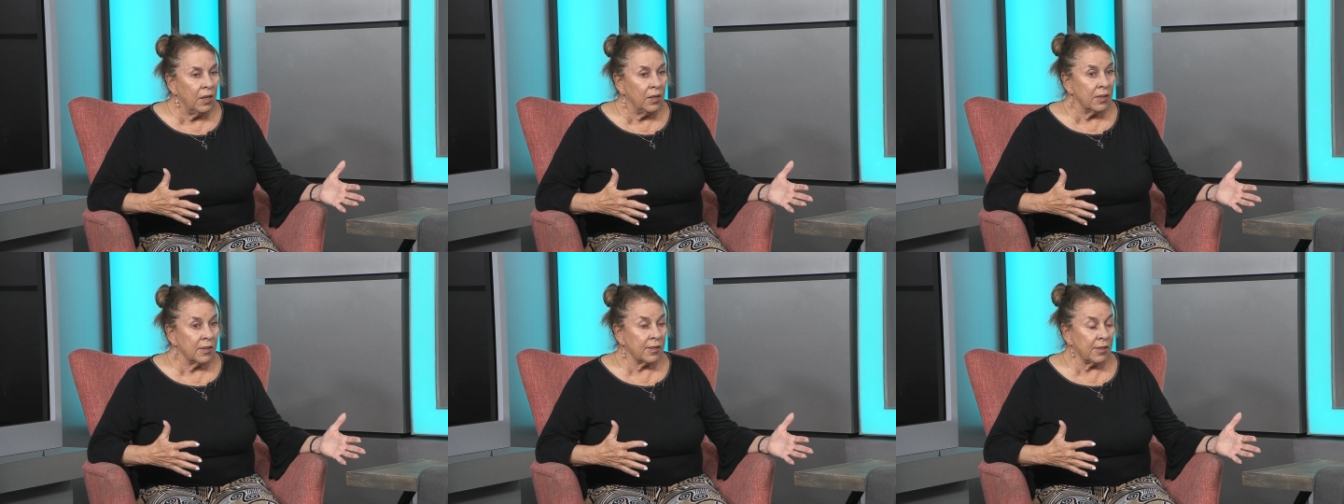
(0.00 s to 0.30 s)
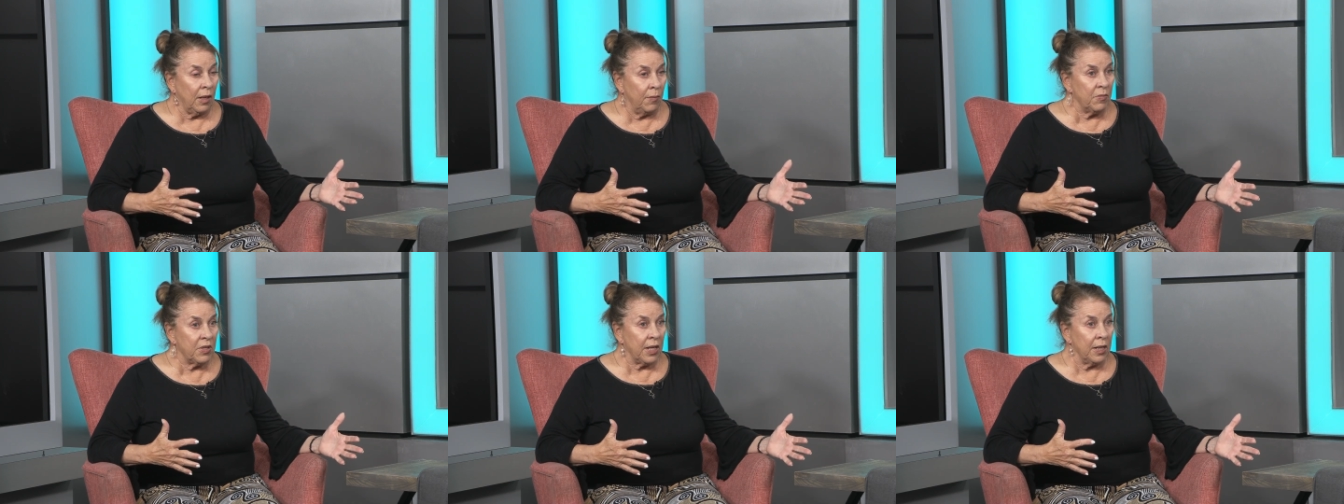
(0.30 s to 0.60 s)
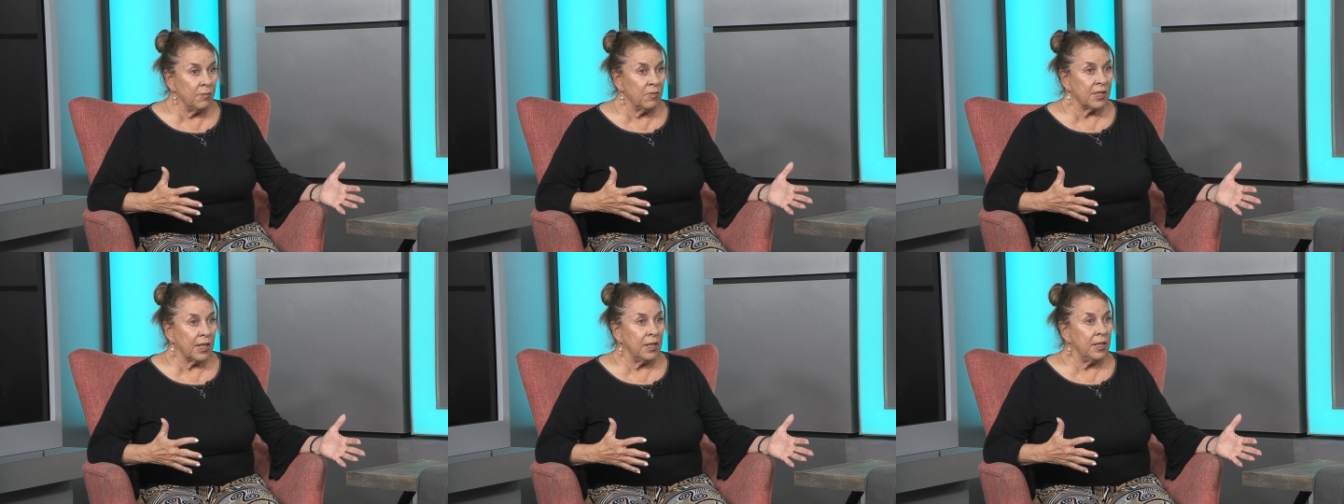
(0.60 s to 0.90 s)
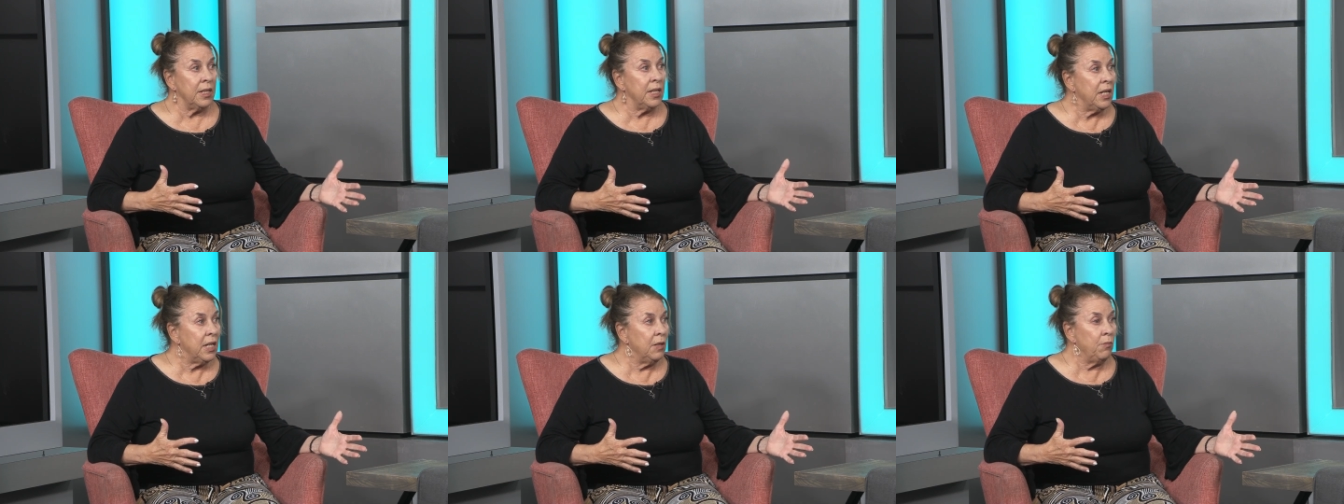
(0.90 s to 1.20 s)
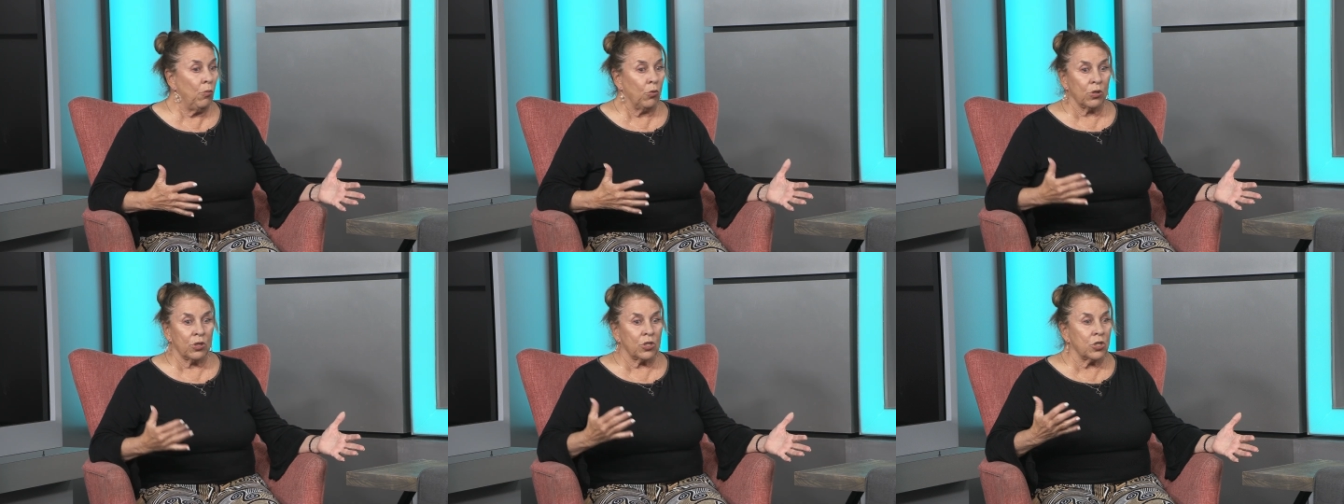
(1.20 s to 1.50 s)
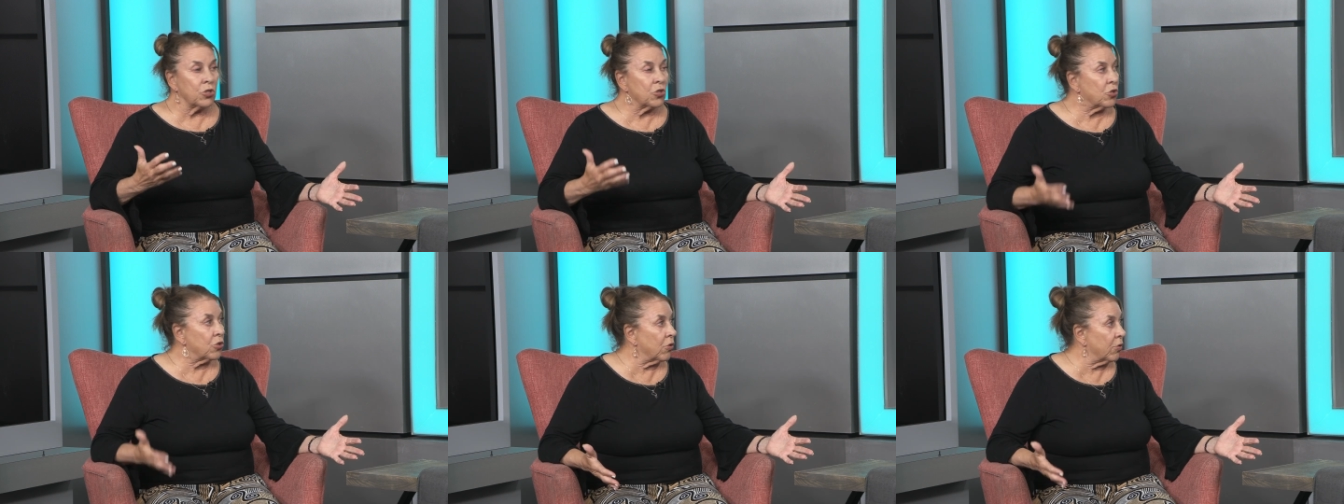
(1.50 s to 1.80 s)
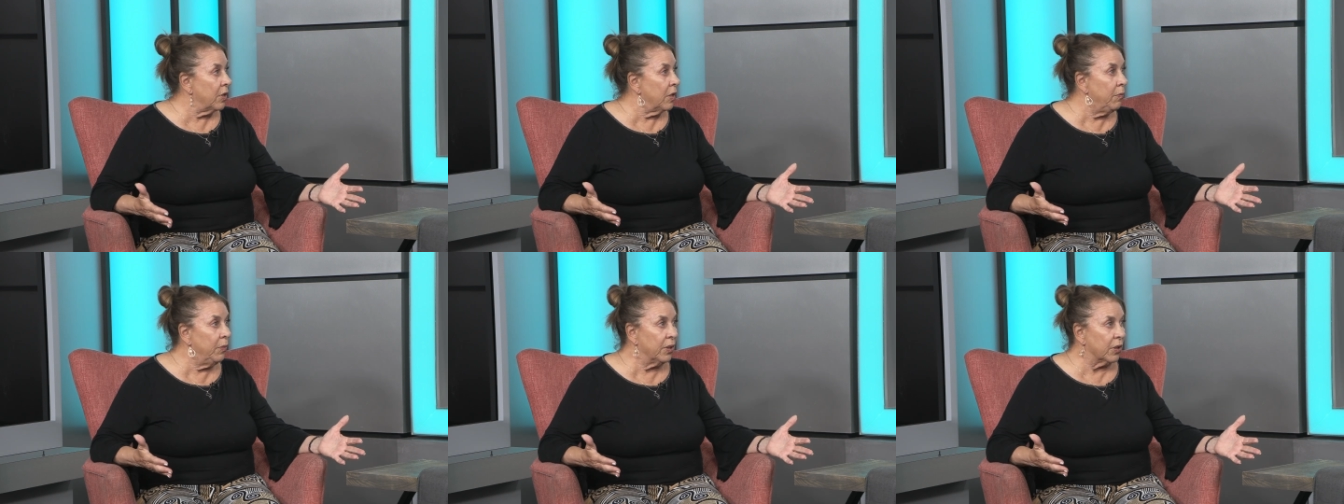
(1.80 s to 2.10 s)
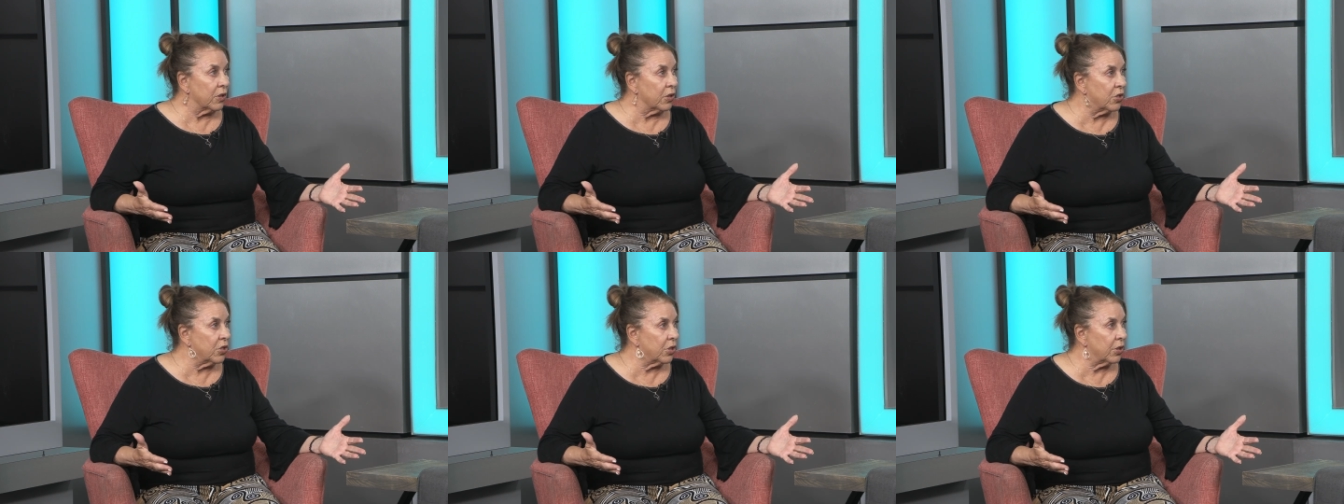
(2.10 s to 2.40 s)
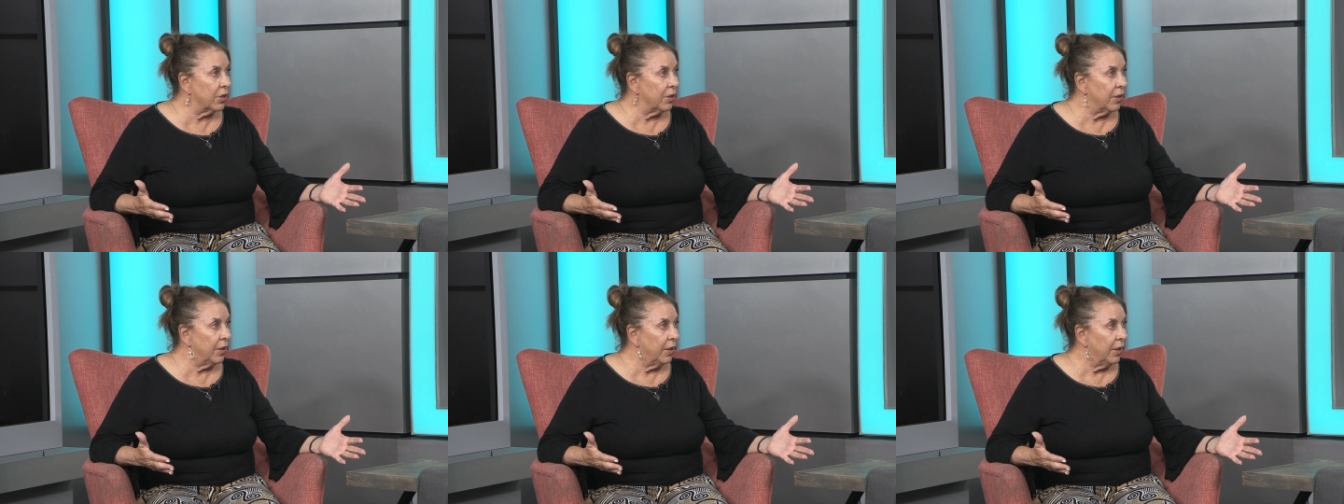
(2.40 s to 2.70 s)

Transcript: sometimes they need more to scrimmage,